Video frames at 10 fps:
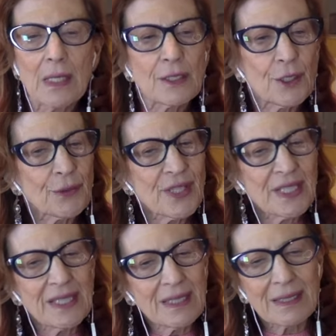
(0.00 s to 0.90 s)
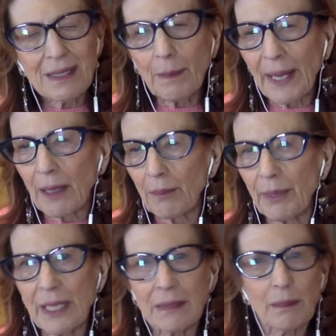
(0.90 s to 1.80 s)
So, this isn't about
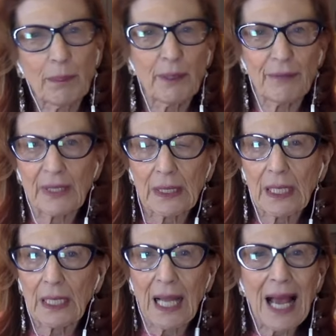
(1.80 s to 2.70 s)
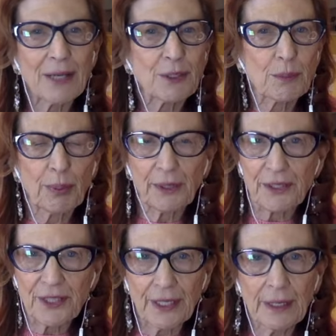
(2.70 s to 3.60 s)
being the perfect little house
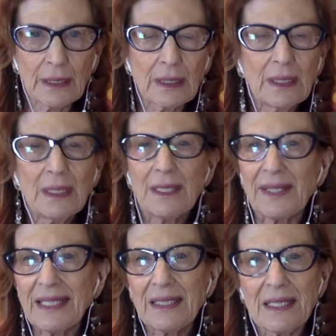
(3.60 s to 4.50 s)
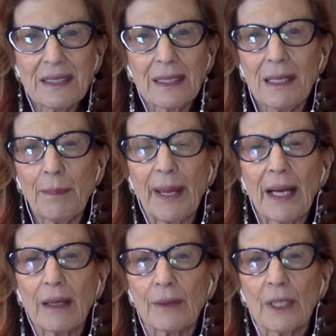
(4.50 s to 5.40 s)
person. This isn't
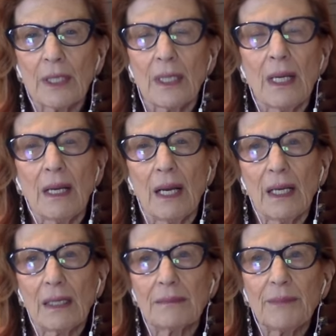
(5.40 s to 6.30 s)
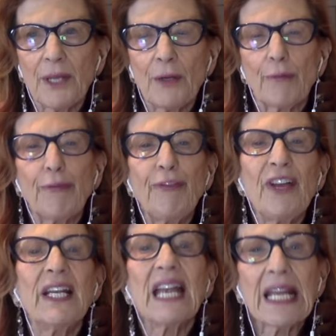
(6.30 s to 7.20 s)
about, uh, you know,
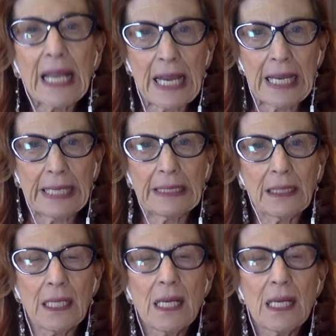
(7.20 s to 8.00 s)
fitting in.